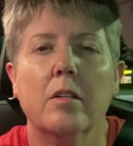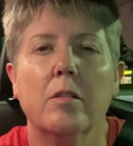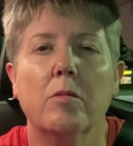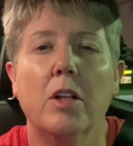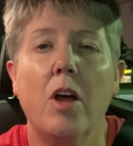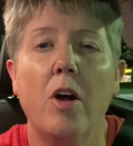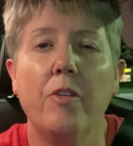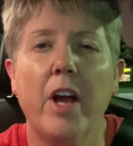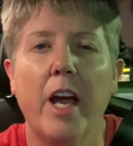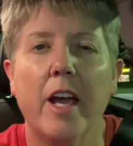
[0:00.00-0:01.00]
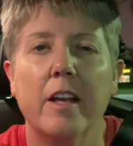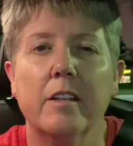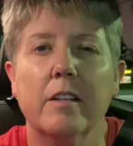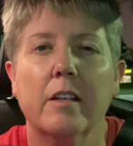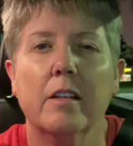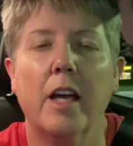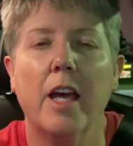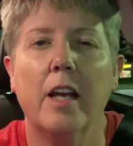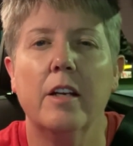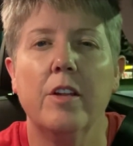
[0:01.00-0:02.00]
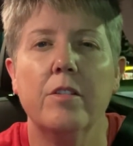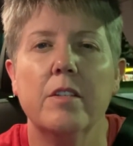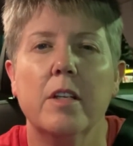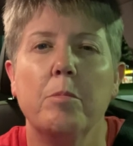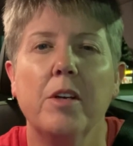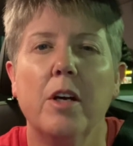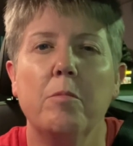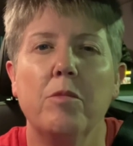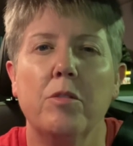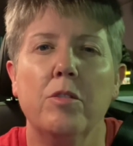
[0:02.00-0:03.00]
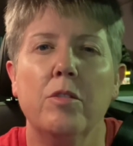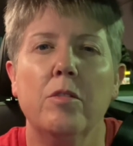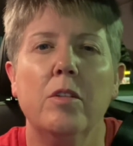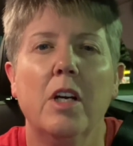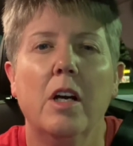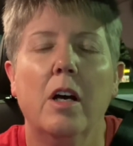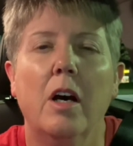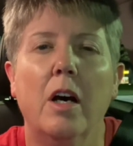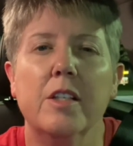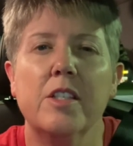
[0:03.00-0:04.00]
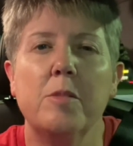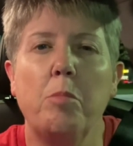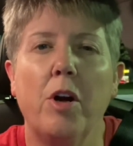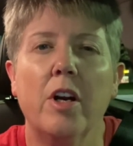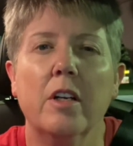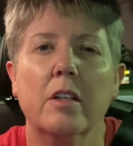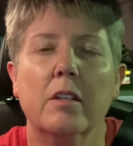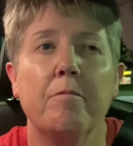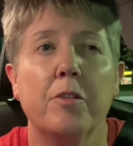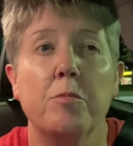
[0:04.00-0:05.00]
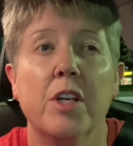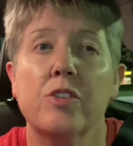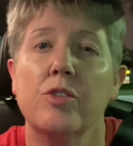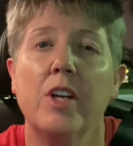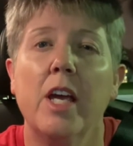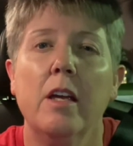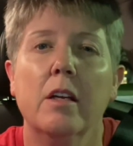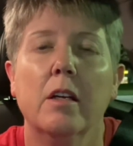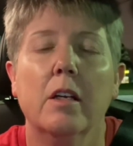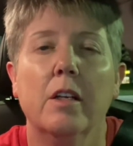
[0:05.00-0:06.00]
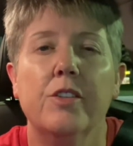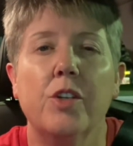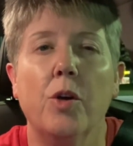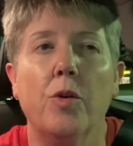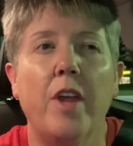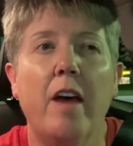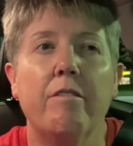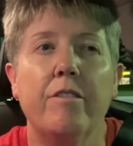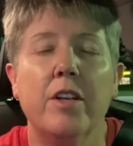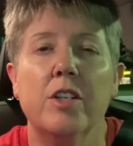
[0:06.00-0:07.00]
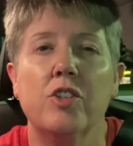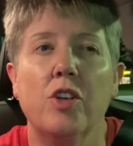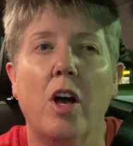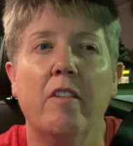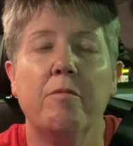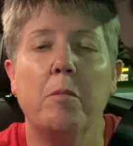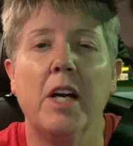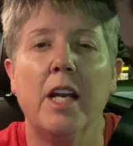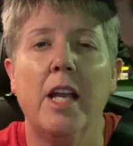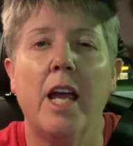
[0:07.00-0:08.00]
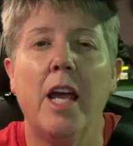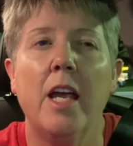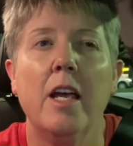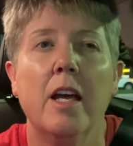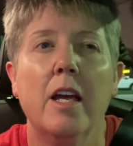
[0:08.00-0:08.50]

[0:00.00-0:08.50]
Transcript: Well, all right. I had another tip come through on Spark from yesterday, so that finished off my day.